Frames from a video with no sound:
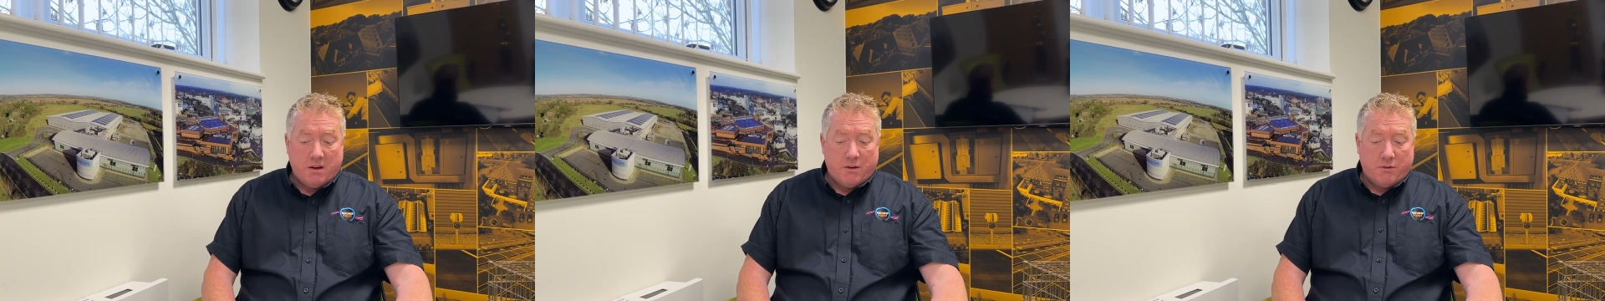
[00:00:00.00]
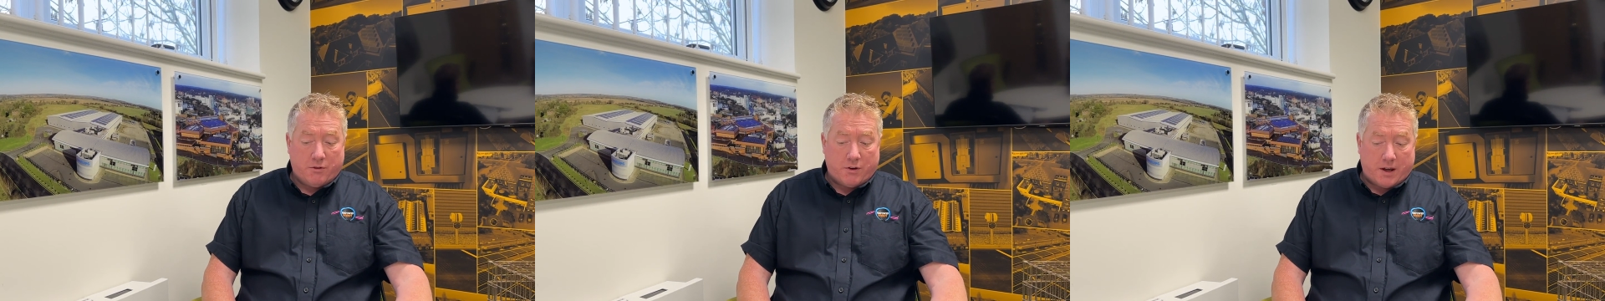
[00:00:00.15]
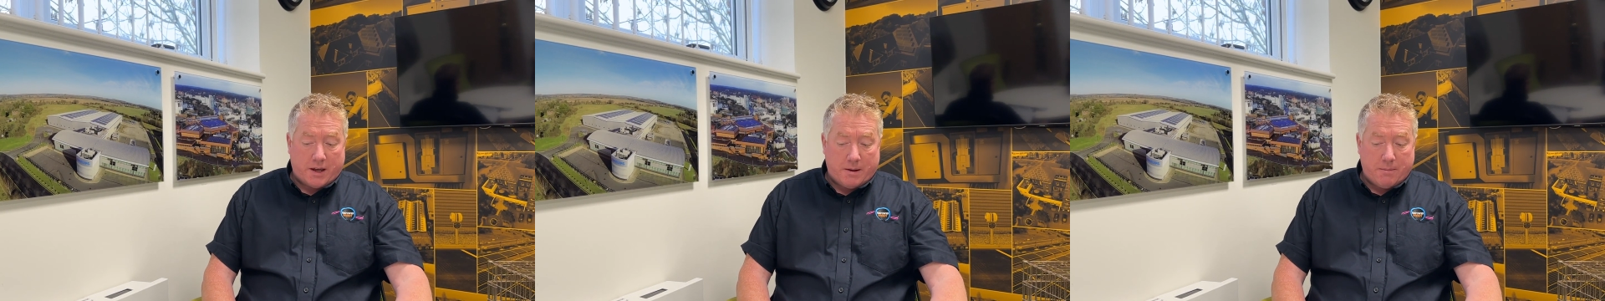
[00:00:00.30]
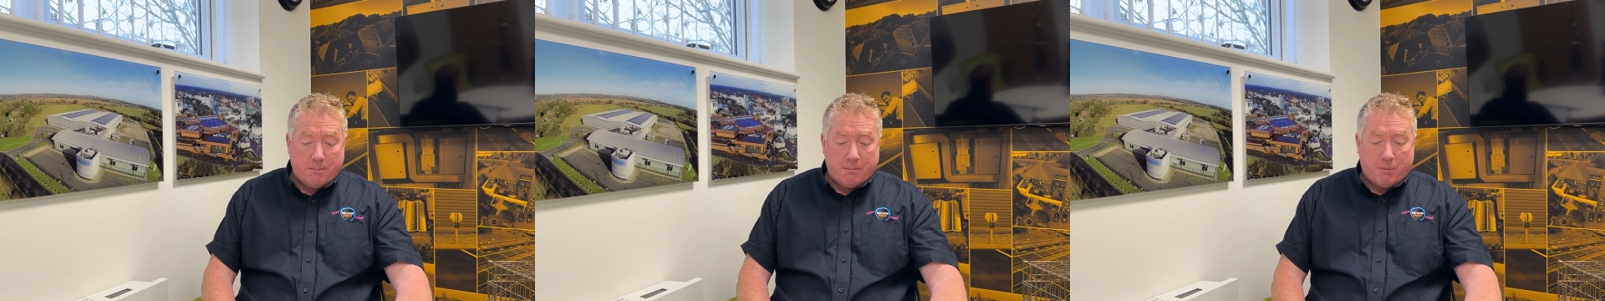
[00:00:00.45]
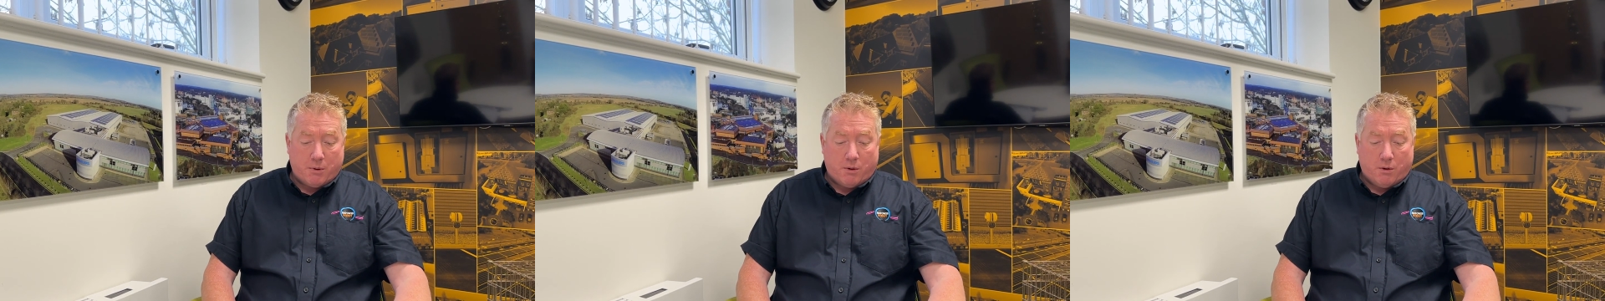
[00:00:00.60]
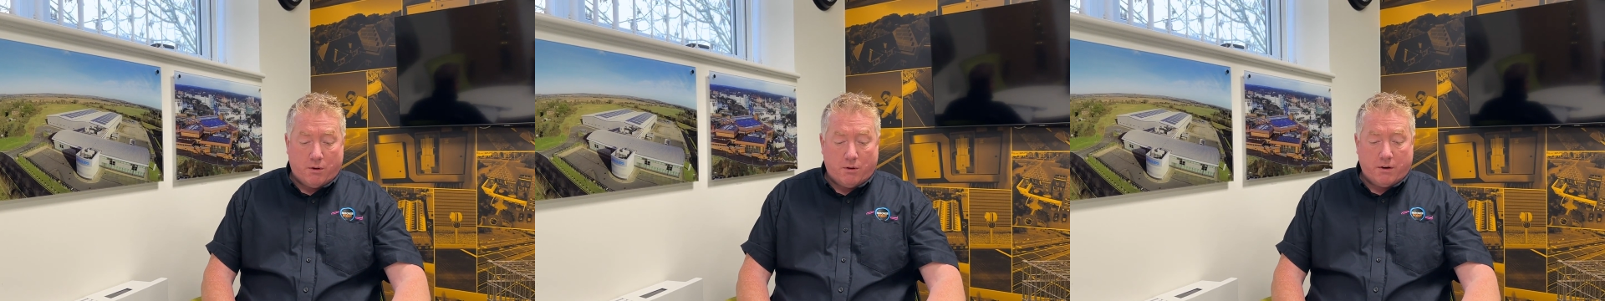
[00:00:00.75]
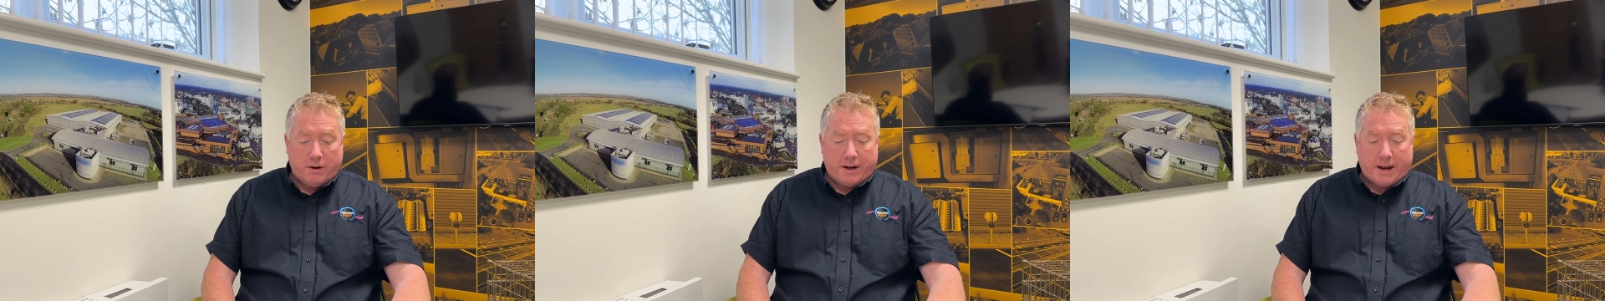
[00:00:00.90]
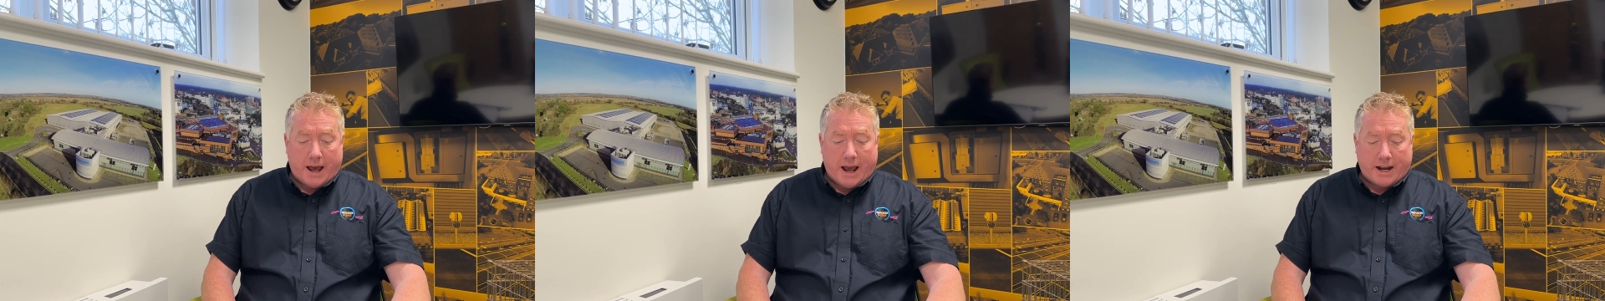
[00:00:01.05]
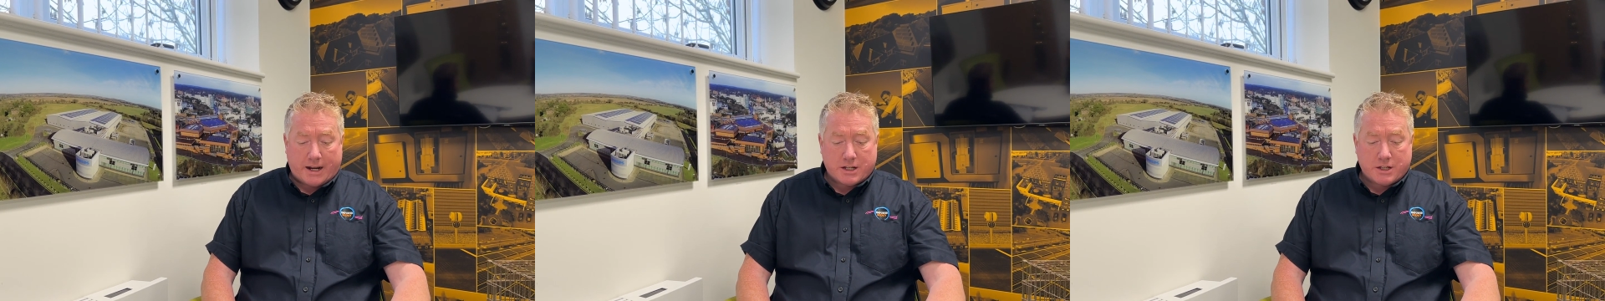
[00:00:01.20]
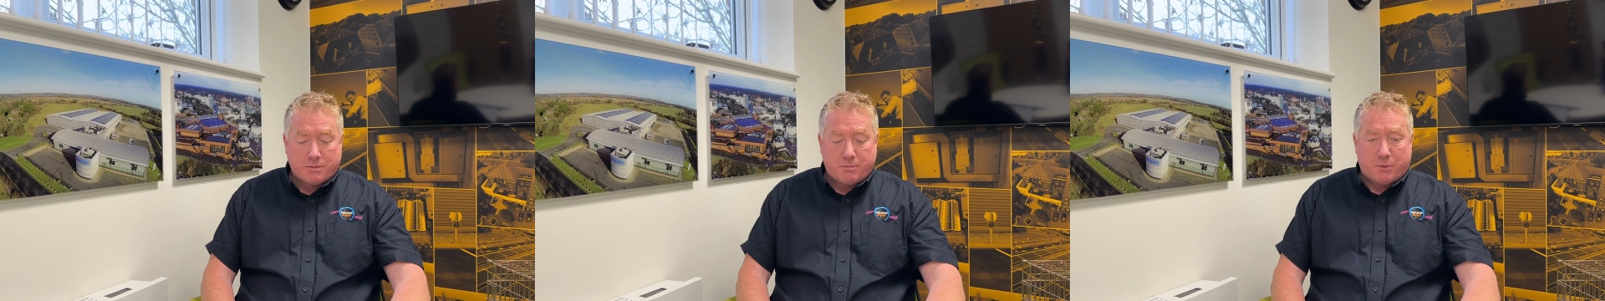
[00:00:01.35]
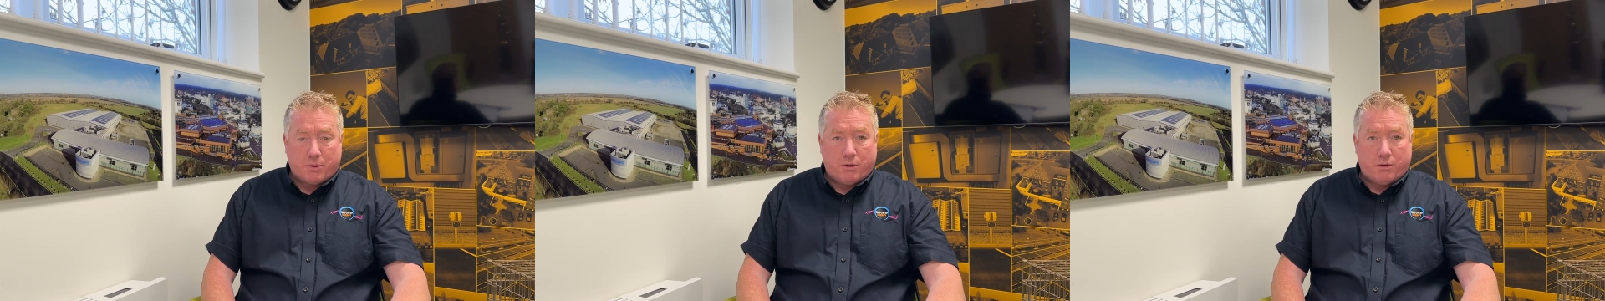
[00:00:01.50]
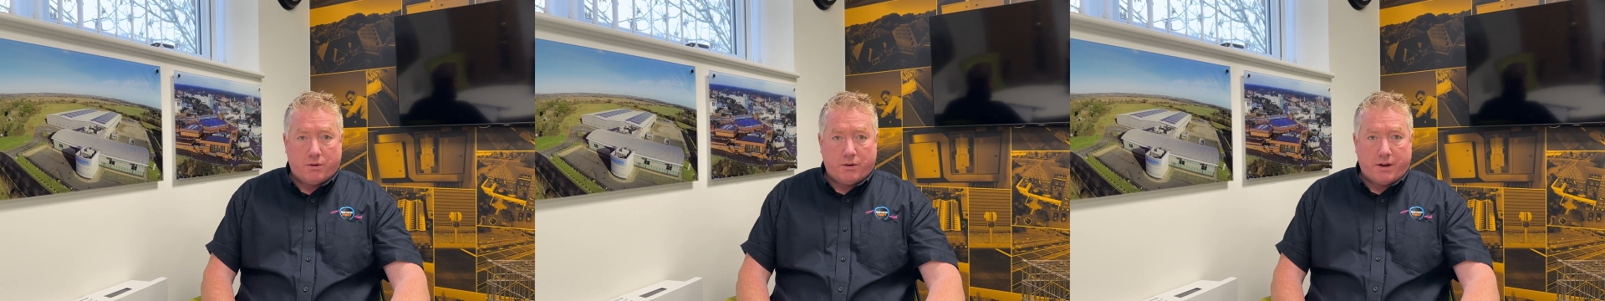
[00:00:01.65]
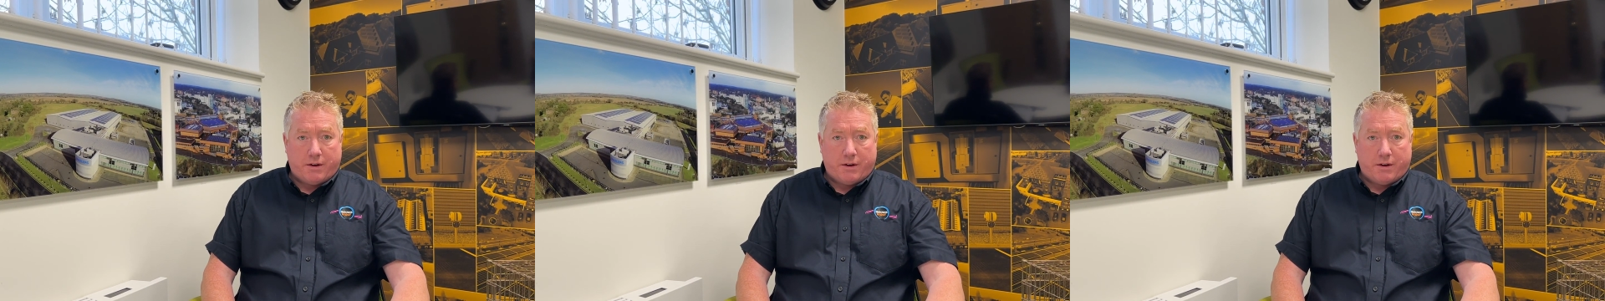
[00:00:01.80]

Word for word: for import and export